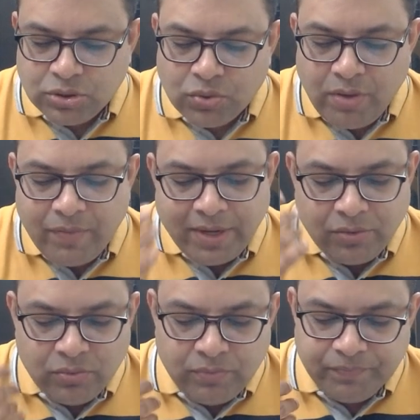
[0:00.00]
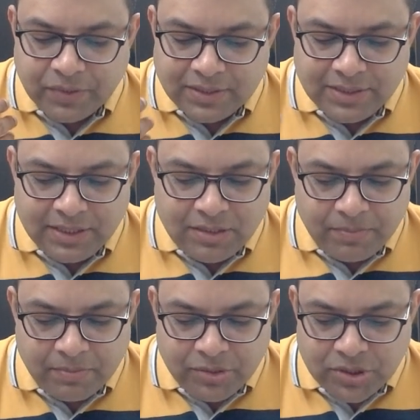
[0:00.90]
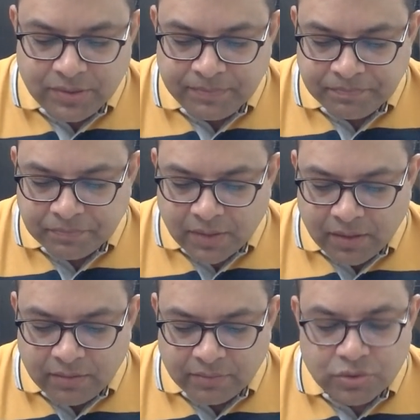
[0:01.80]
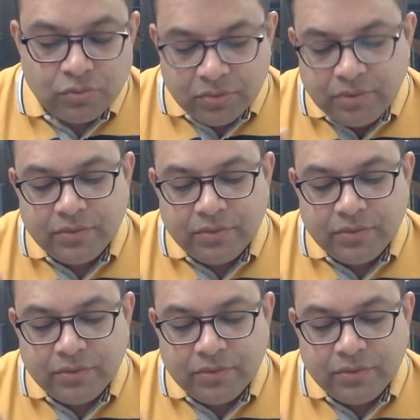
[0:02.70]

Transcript: So he went to seek the permission. Uh, so